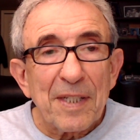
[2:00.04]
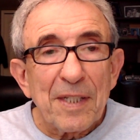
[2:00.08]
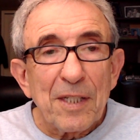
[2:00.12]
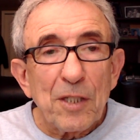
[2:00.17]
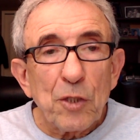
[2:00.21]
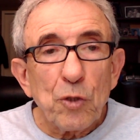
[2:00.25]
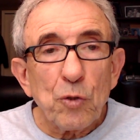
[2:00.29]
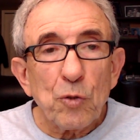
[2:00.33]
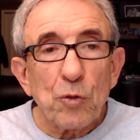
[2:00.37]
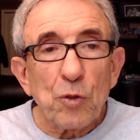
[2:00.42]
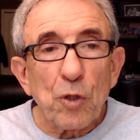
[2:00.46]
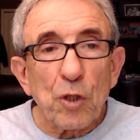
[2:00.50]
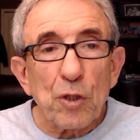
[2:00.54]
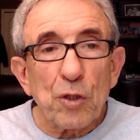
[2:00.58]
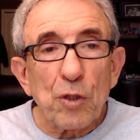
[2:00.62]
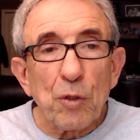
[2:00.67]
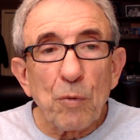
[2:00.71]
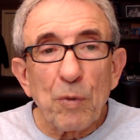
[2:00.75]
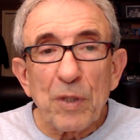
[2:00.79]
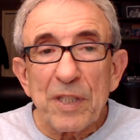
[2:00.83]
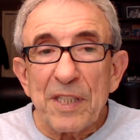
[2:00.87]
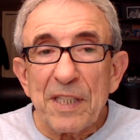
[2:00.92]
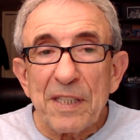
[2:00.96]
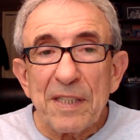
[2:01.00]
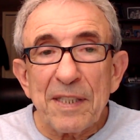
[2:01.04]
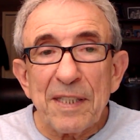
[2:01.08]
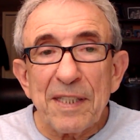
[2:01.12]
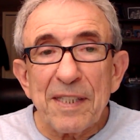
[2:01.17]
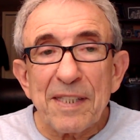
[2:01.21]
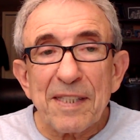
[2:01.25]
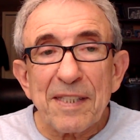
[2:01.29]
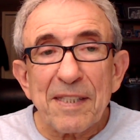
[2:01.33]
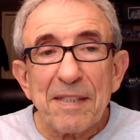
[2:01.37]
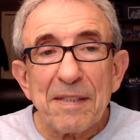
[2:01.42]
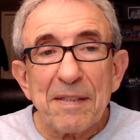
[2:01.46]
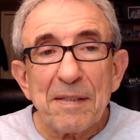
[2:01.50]
You don't know what it
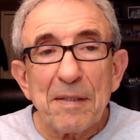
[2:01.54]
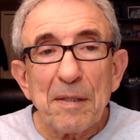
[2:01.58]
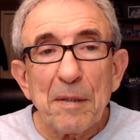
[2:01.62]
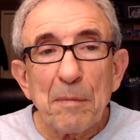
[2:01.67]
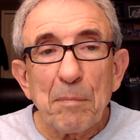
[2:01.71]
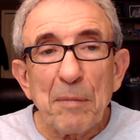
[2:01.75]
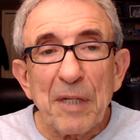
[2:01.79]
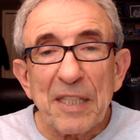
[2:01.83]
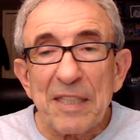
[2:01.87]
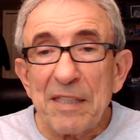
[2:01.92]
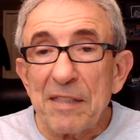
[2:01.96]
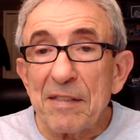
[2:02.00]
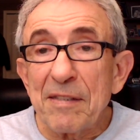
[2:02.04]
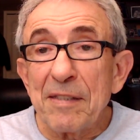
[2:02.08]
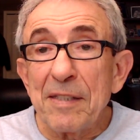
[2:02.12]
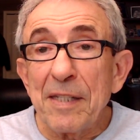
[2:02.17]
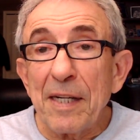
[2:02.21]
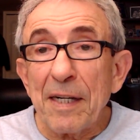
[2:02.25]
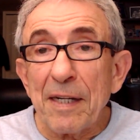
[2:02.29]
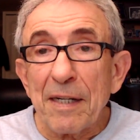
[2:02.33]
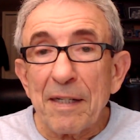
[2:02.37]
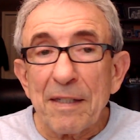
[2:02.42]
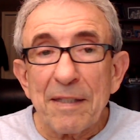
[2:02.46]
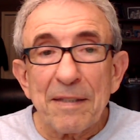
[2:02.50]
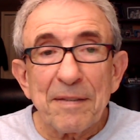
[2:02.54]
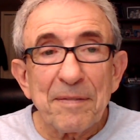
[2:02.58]
is, but it's there.